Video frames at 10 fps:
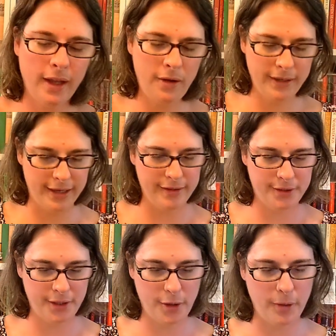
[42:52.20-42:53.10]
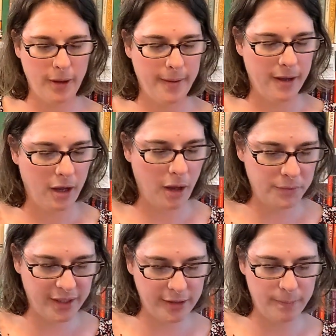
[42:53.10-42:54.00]
Okay, so
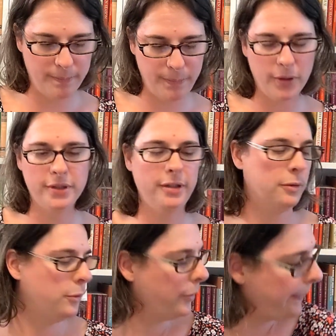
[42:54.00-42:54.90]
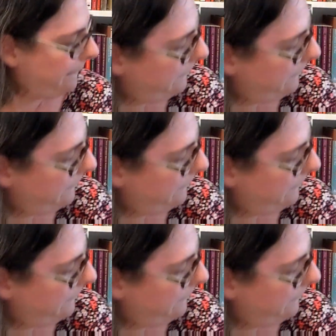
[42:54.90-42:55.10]
object, person, or